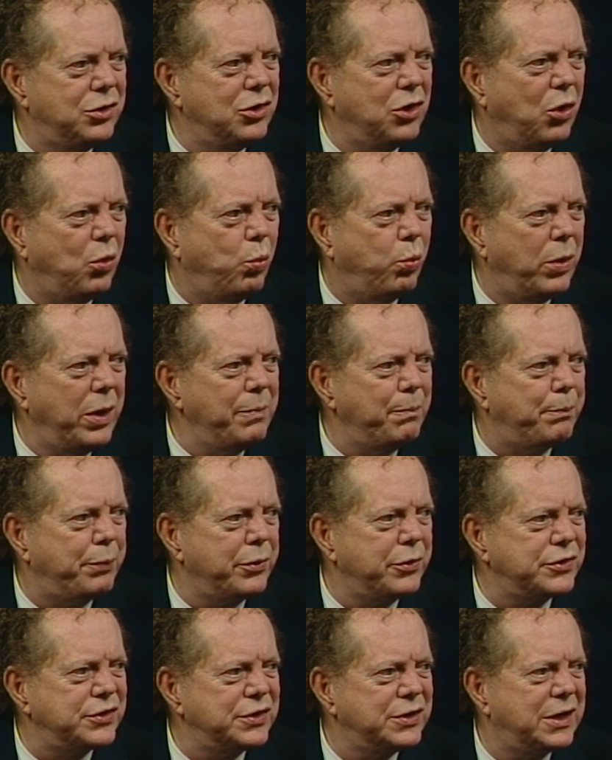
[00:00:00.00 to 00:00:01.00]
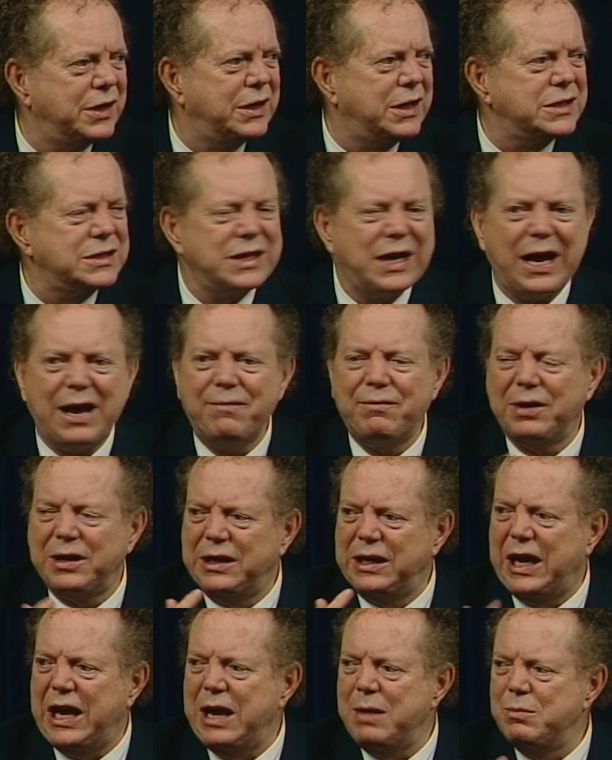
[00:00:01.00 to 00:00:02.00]
Do you know one person that doesn't
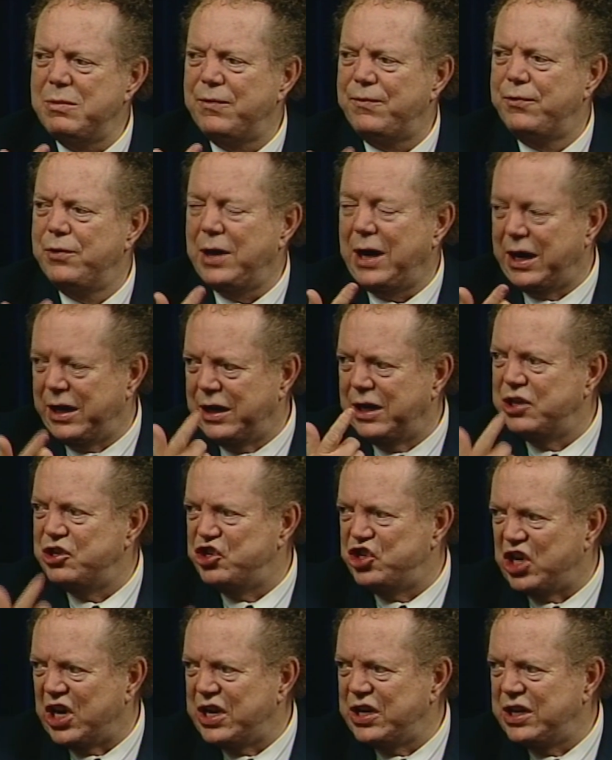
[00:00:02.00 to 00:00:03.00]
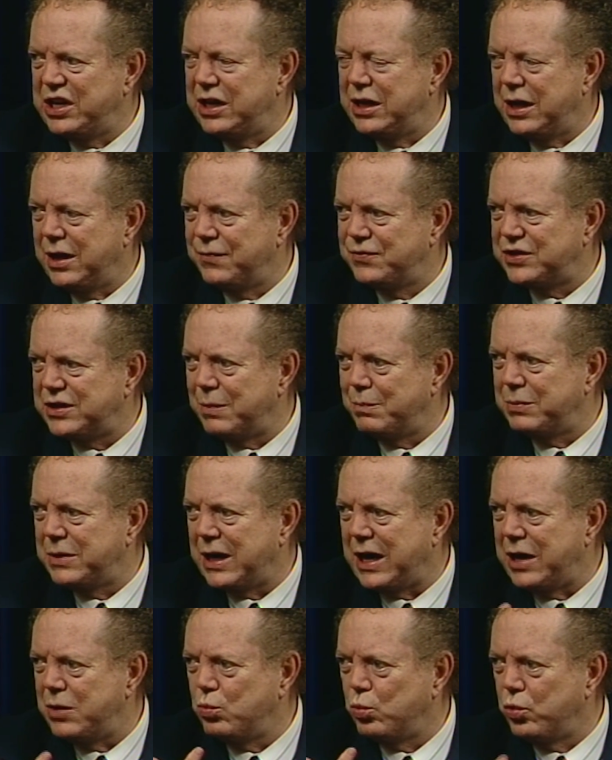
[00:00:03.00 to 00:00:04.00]
have a game afoot, an agenda of
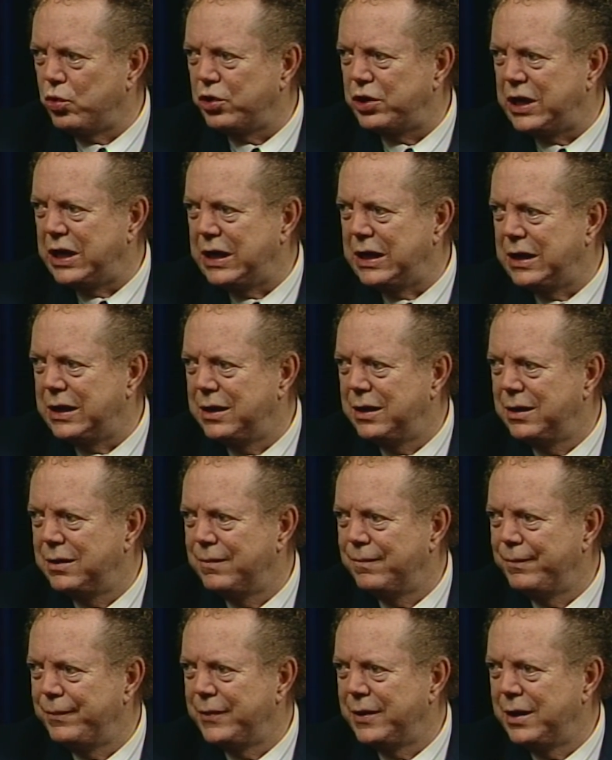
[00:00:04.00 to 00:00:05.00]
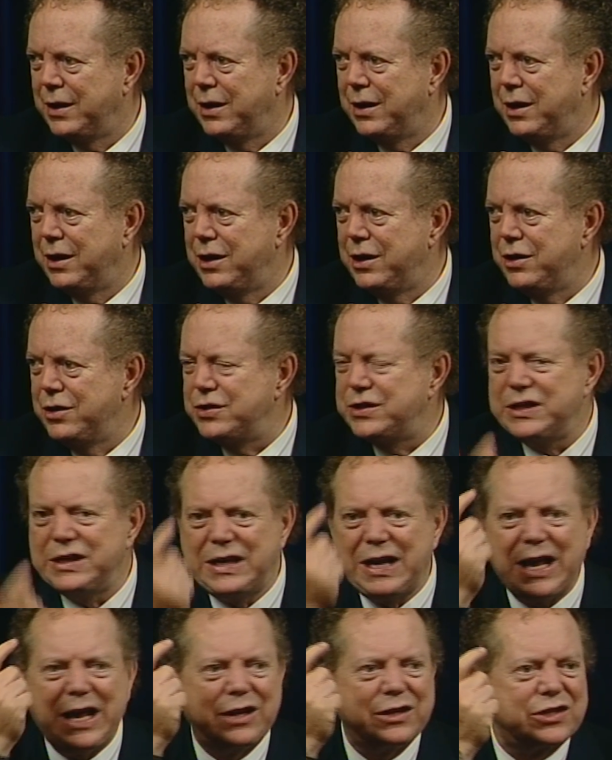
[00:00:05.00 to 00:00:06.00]
some kind working? You
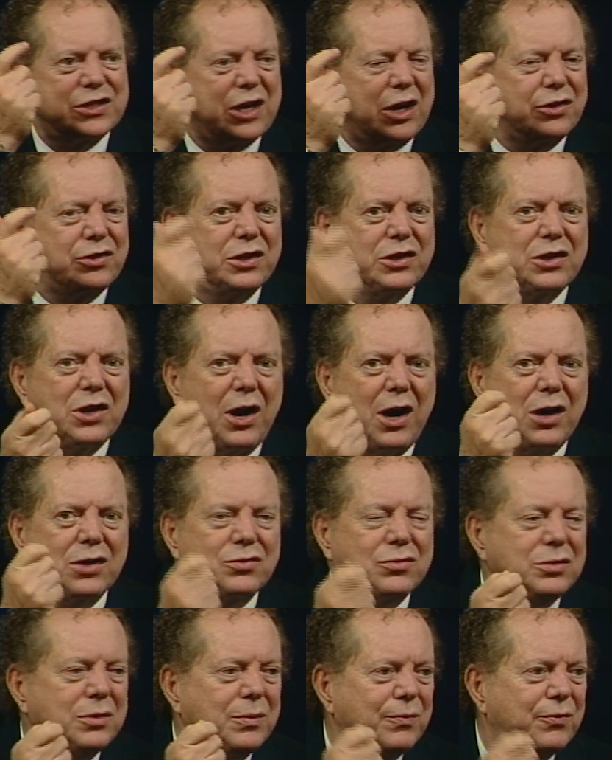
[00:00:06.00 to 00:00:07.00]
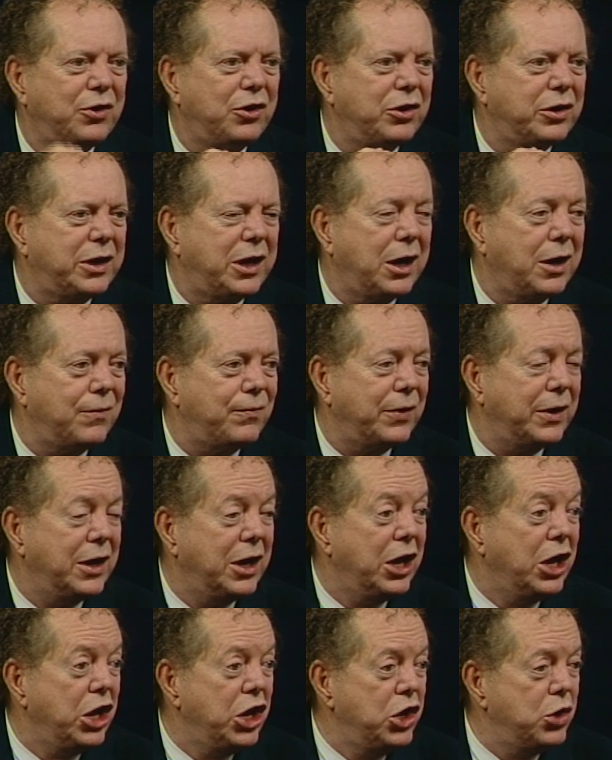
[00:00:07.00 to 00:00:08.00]
sit down and start to talk to them very
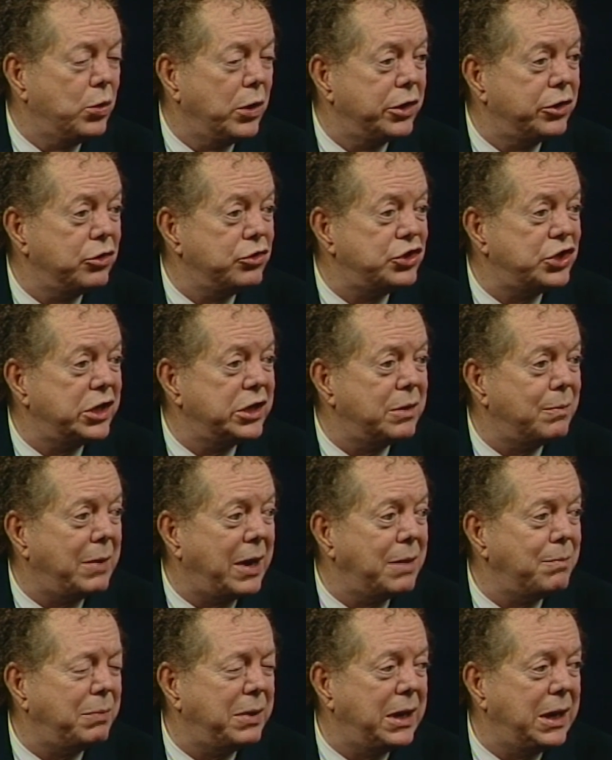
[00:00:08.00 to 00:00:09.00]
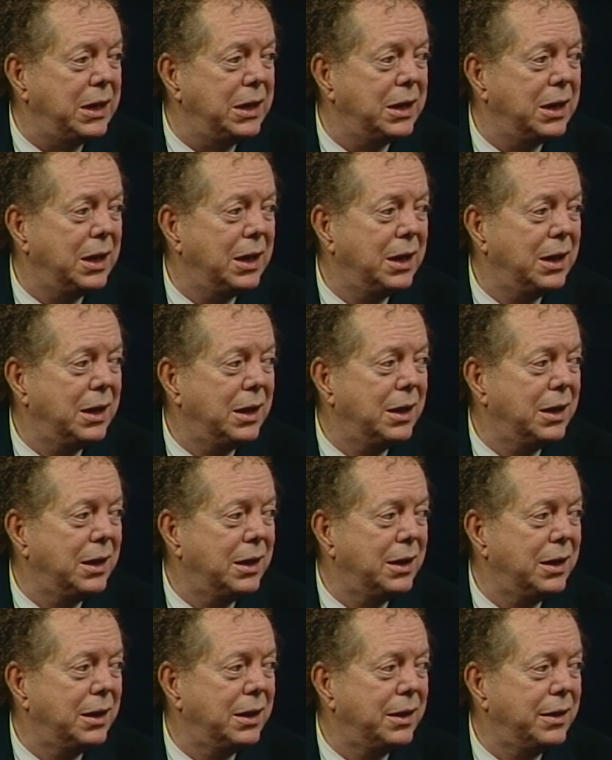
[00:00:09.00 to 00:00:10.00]
carefully. You know what their agenda might be?
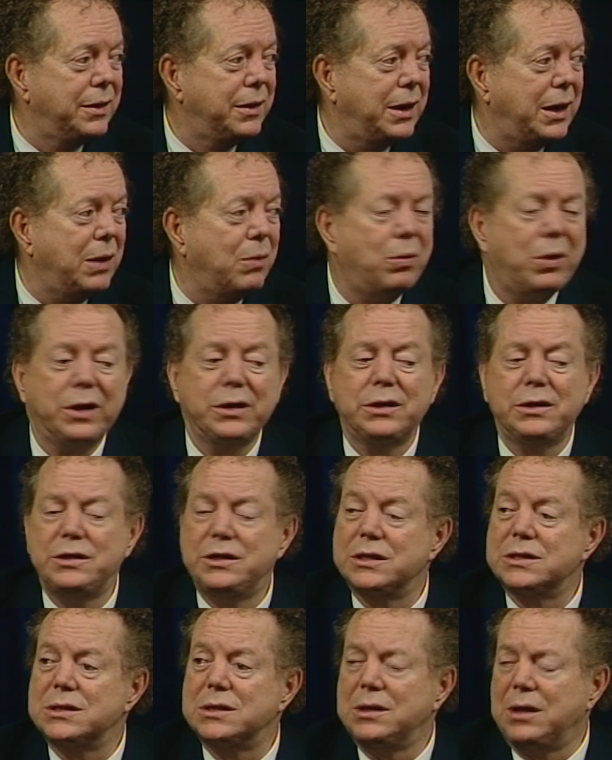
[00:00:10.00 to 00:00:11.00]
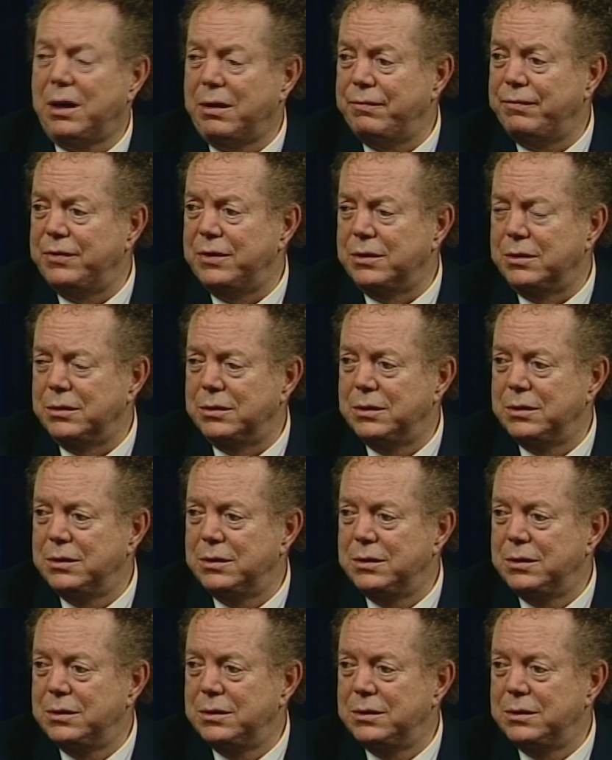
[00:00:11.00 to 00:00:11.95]
That I want to just love you.